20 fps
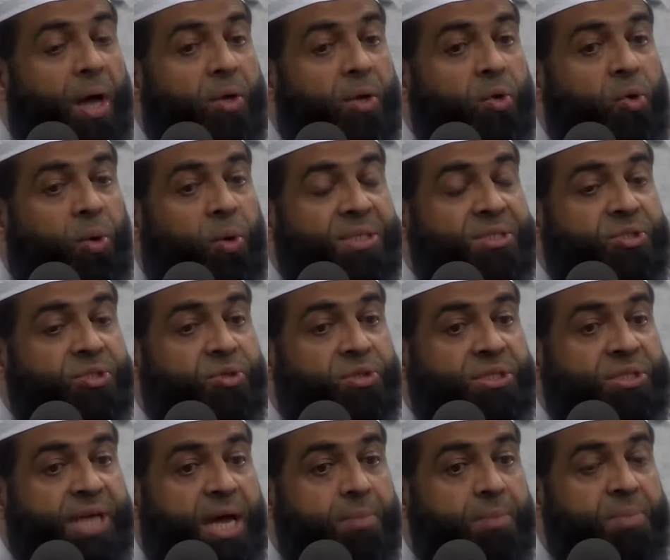who wants to
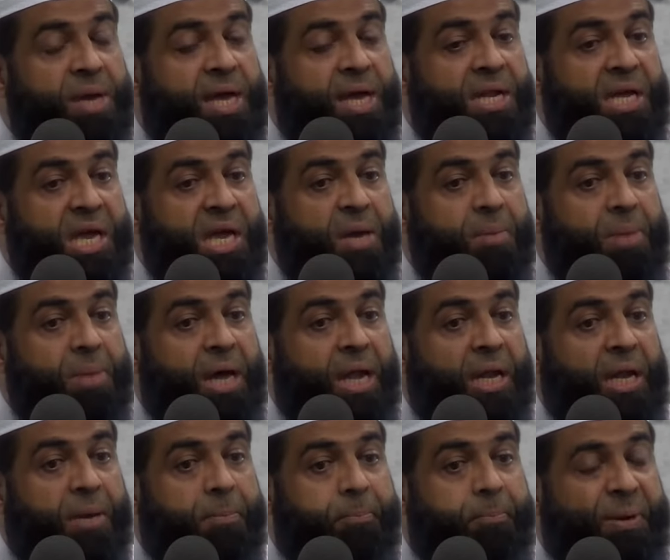send me an email
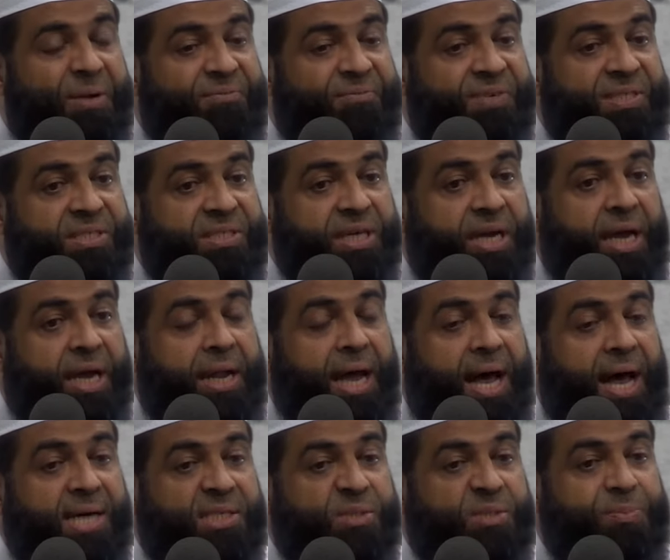in privacy and
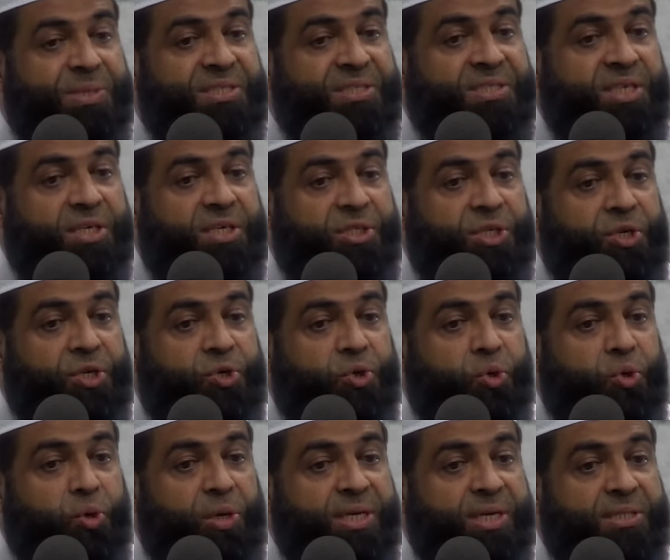ask me certain
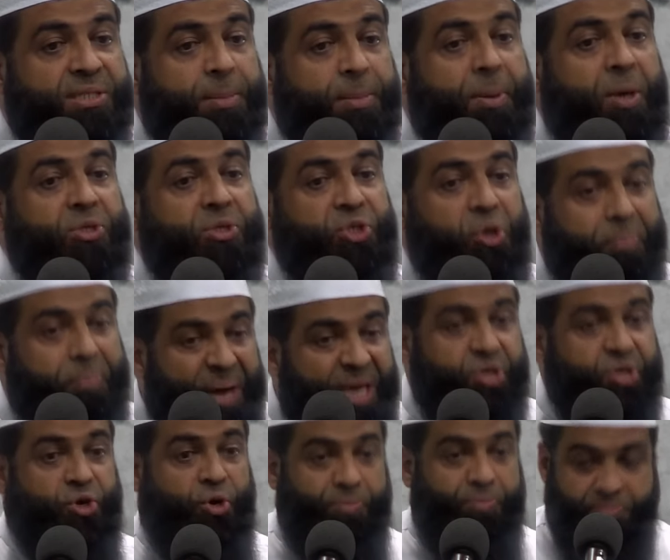rulings about your
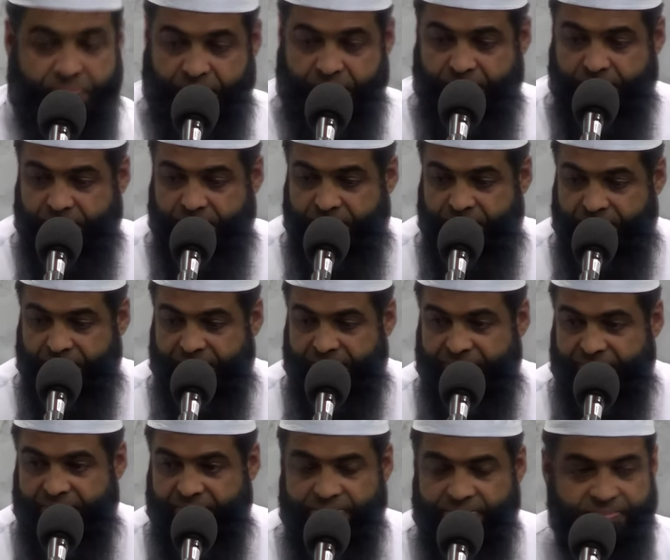bedroom.
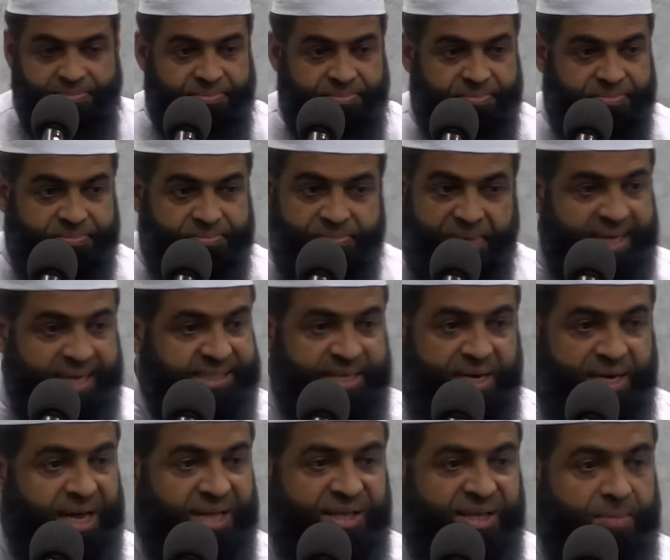I say
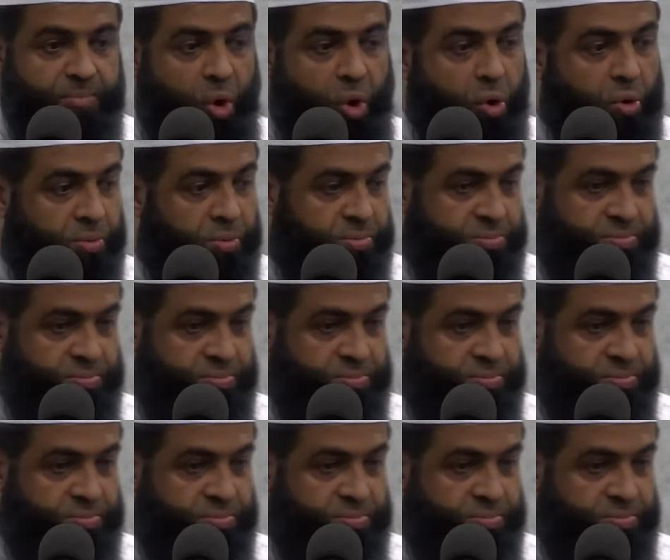nothing more.